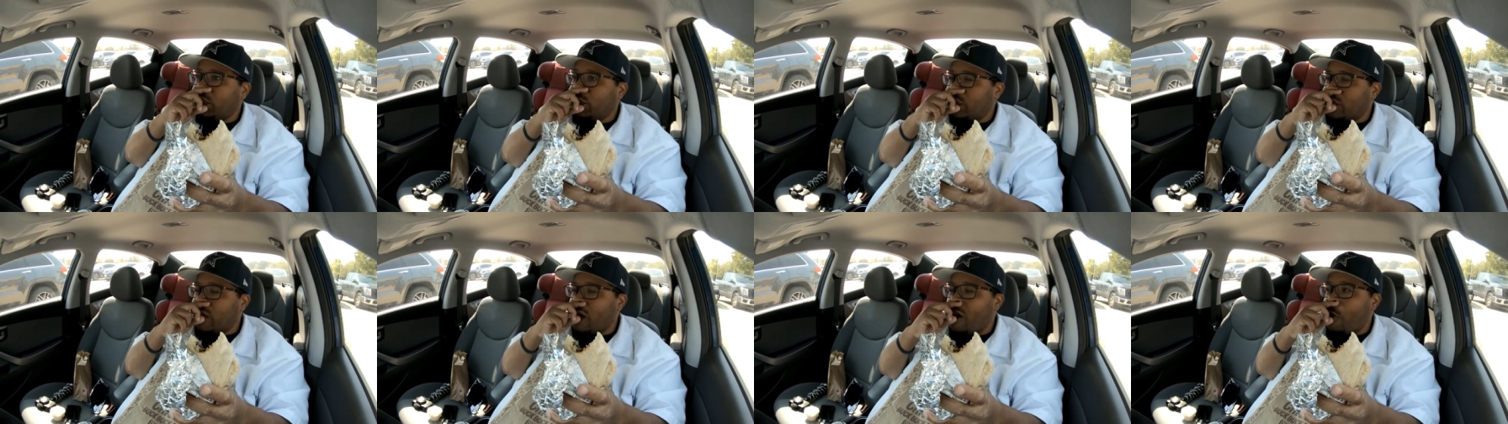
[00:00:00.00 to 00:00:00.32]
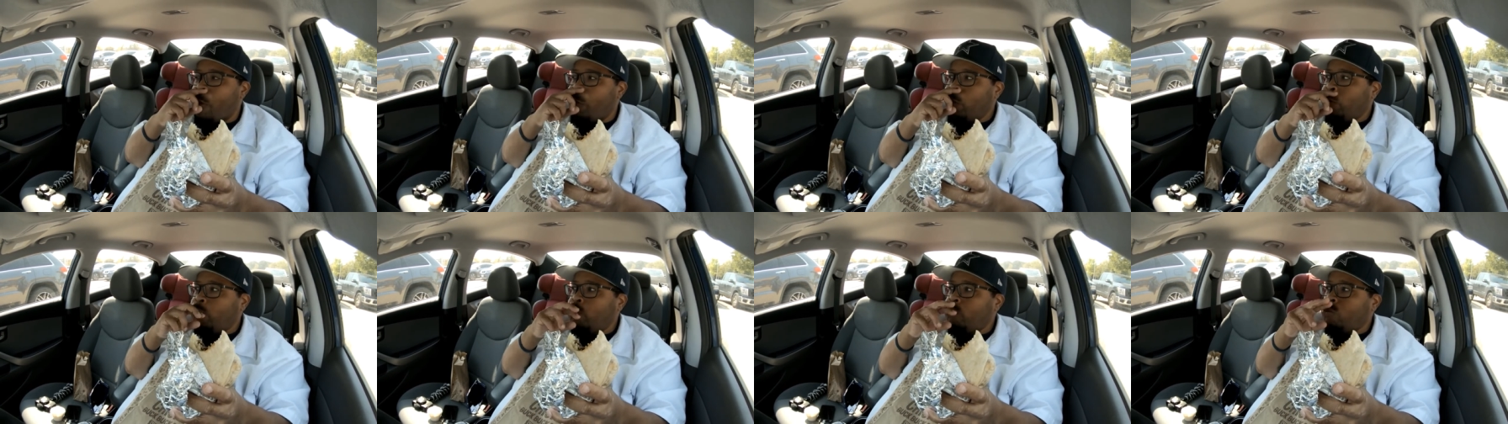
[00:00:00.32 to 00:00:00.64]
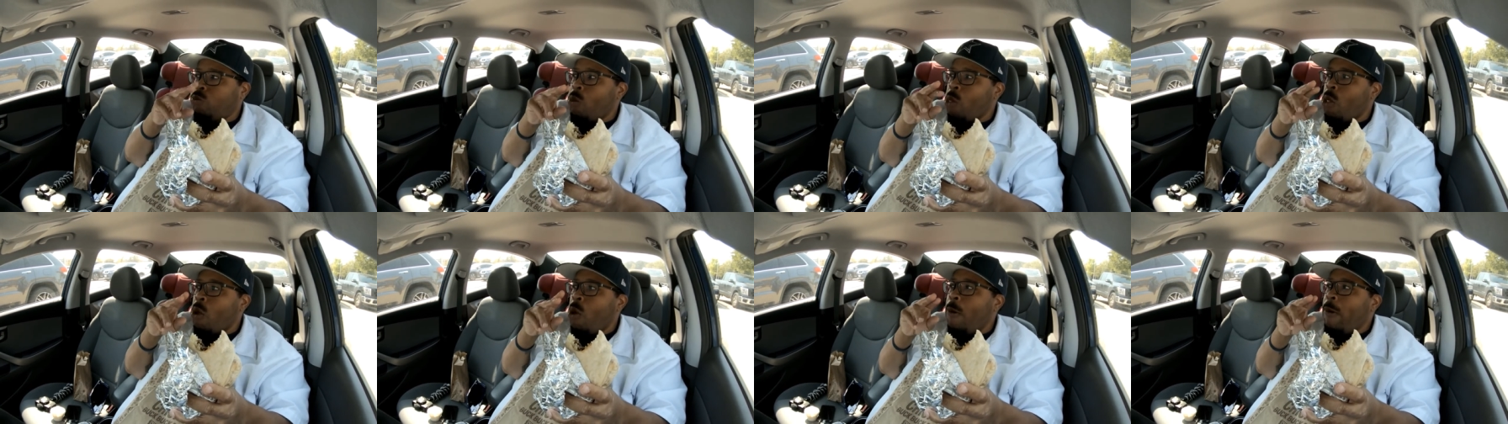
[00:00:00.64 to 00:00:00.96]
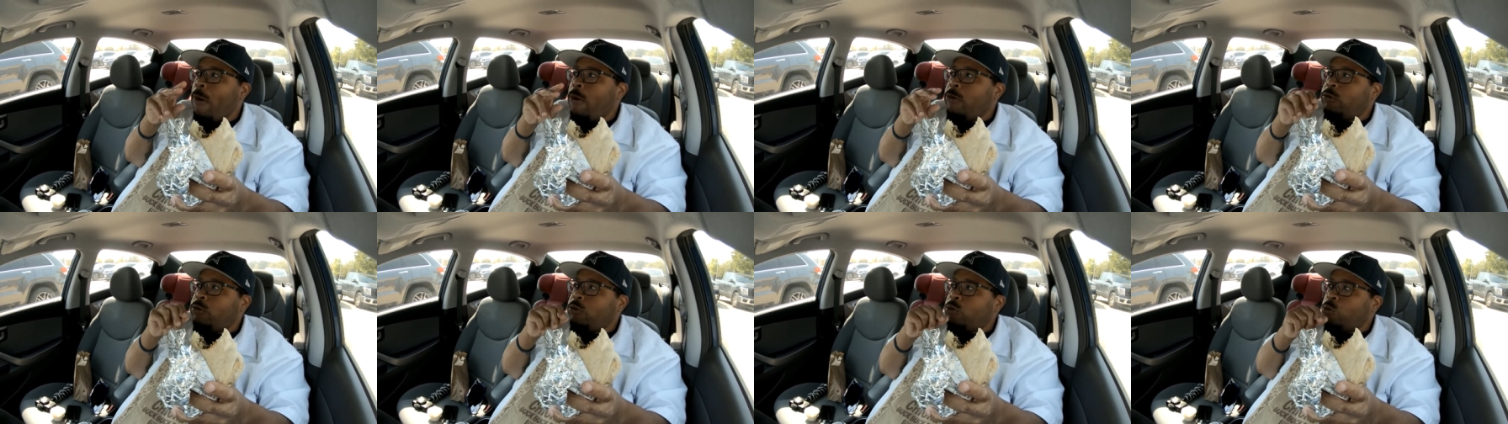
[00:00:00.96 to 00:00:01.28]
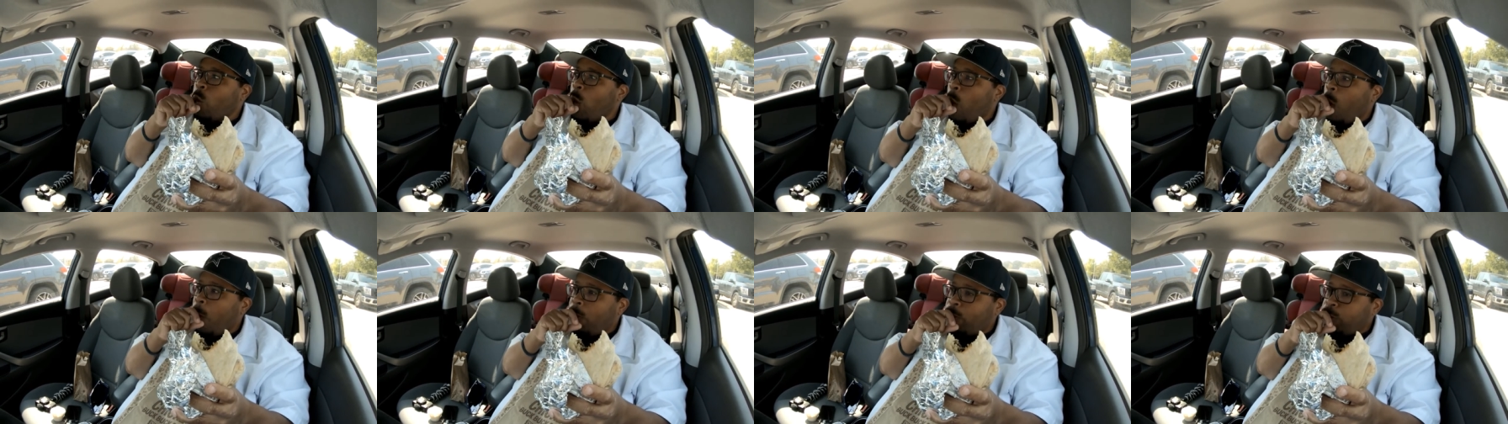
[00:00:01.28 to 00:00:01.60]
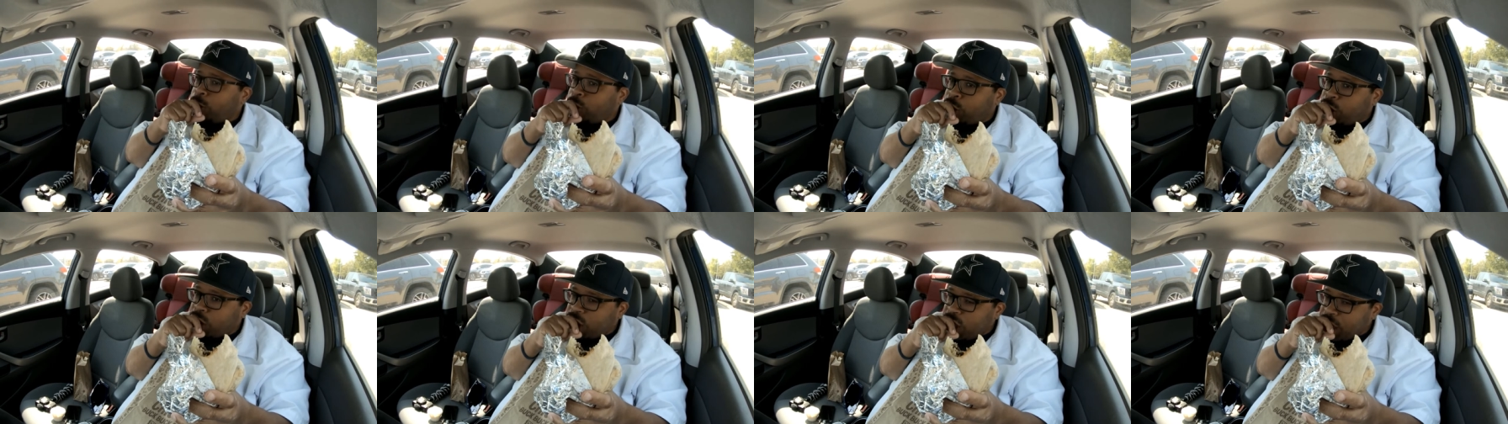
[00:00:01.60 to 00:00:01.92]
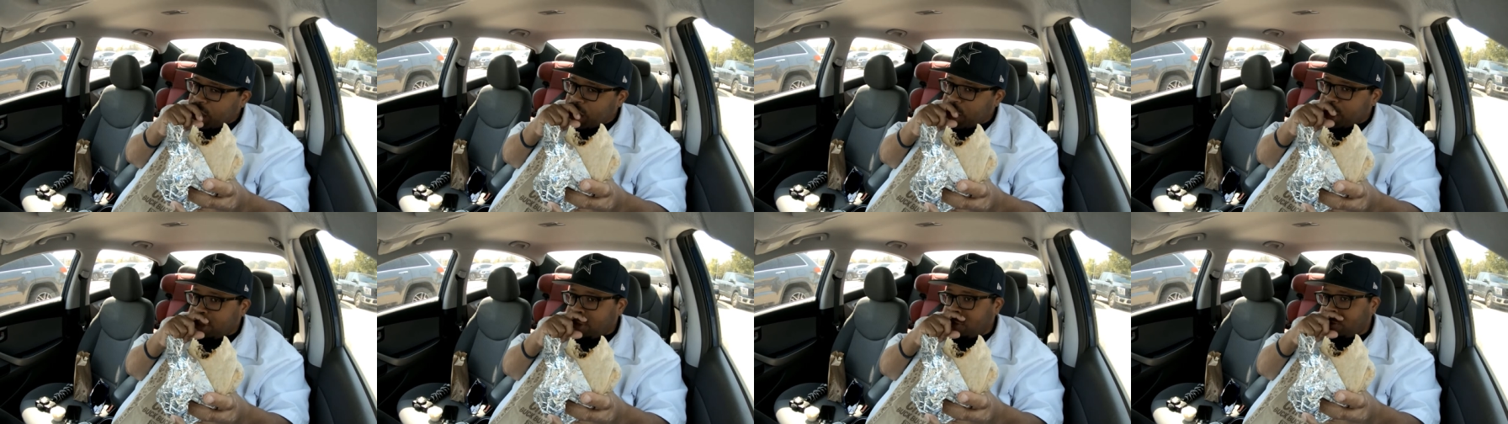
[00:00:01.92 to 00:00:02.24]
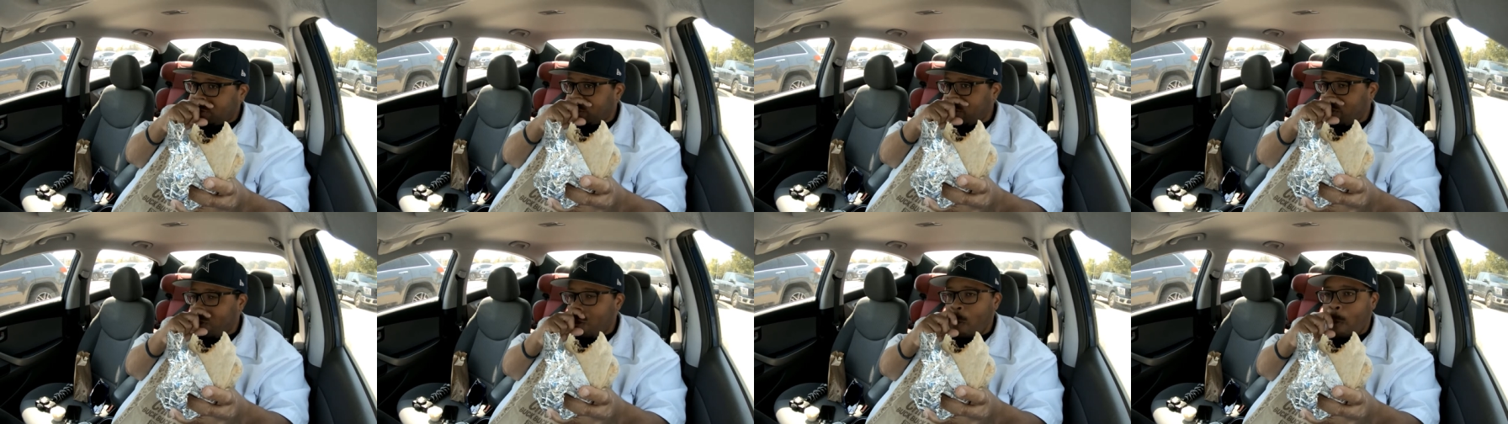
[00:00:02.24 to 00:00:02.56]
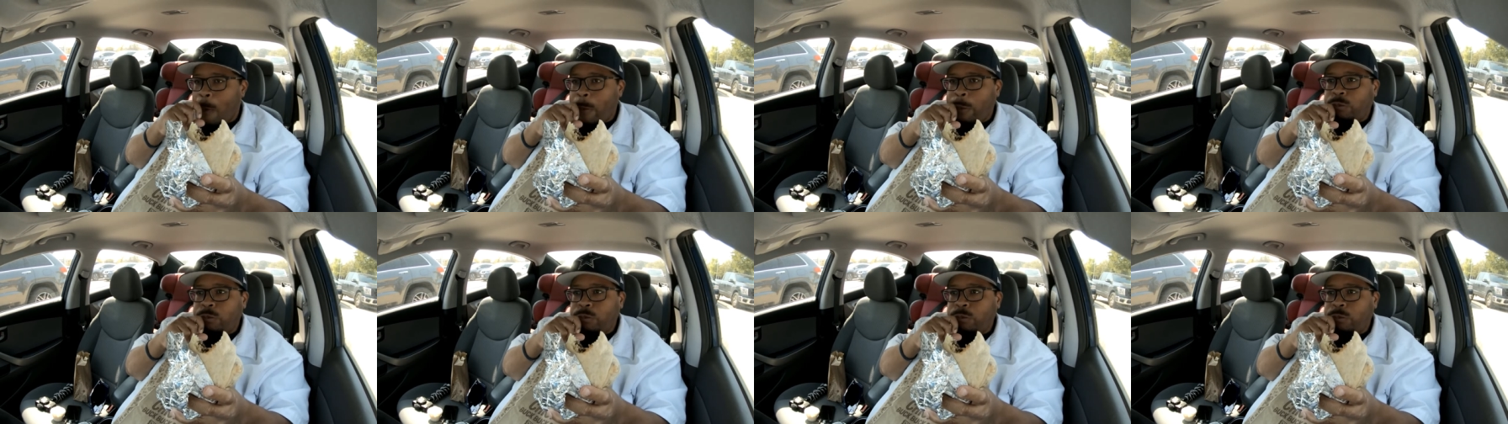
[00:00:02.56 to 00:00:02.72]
I saw chicken,